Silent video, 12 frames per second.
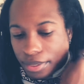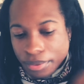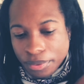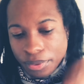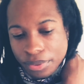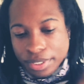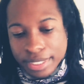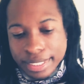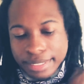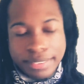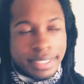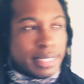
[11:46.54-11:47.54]
or
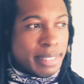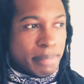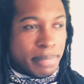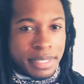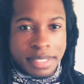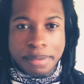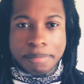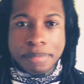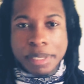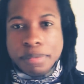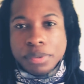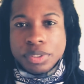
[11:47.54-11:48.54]
what some
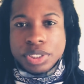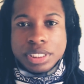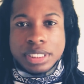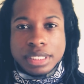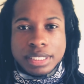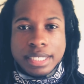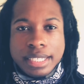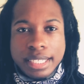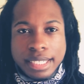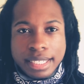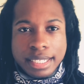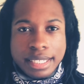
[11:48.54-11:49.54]
people just
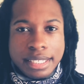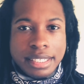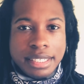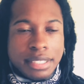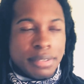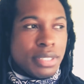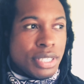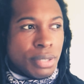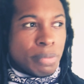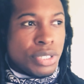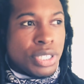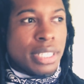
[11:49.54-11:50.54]
deal with some
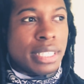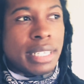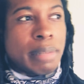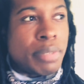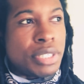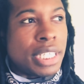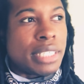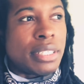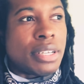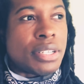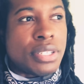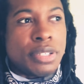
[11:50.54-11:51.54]
shit and they project it
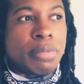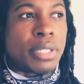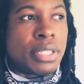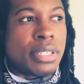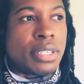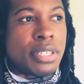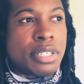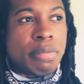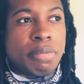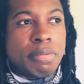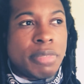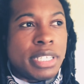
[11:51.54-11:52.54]
onto you because
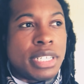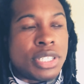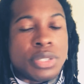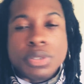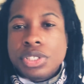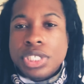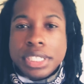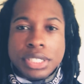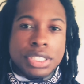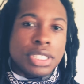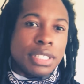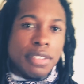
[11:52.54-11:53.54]
they're too chicken
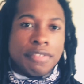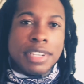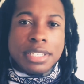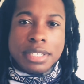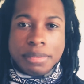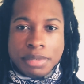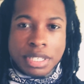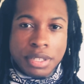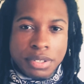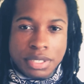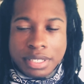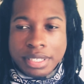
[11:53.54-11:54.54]
shit to face it
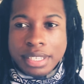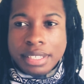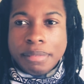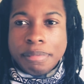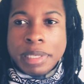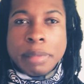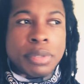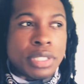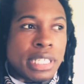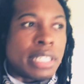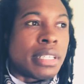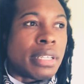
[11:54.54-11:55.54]
themselves, and then people just
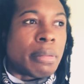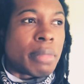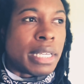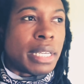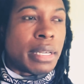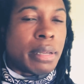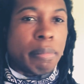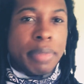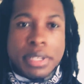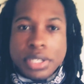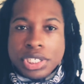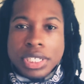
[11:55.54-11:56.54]
end up beating
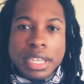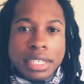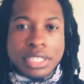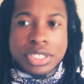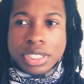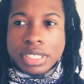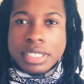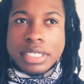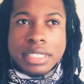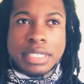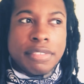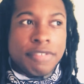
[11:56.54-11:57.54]
the shit out of each
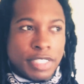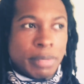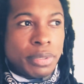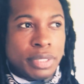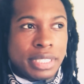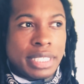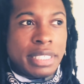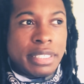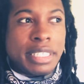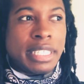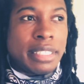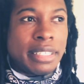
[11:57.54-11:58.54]
other verbally,
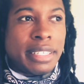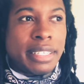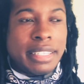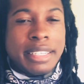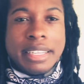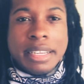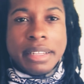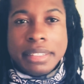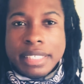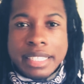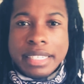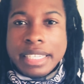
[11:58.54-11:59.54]

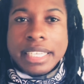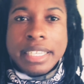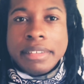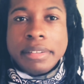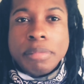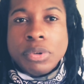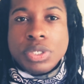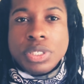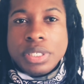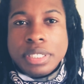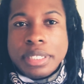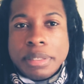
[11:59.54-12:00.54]
eating
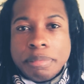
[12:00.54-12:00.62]
emotionally,